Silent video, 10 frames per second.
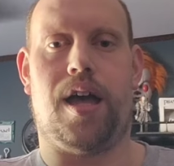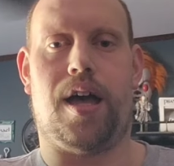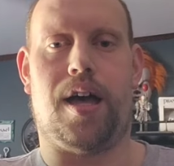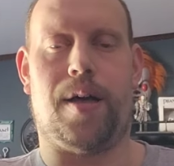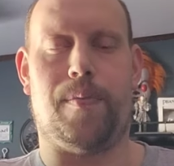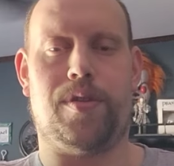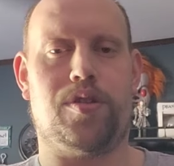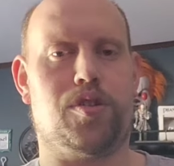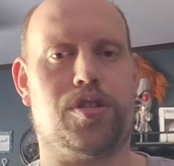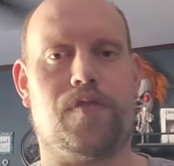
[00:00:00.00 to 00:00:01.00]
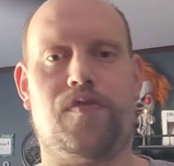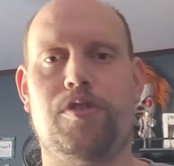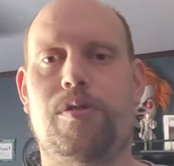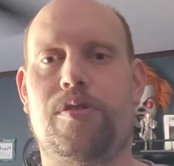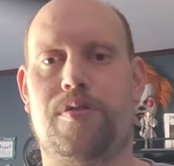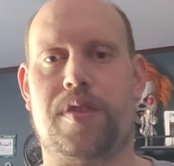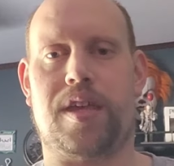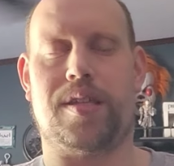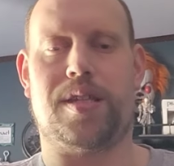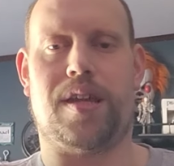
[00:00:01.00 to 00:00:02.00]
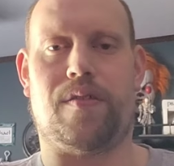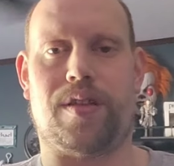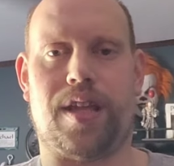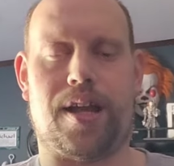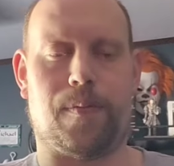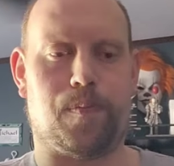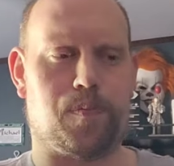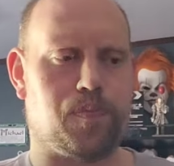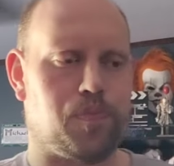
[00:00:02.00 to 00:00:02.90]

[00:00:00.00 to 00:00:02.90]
And there's just a few other things here and there.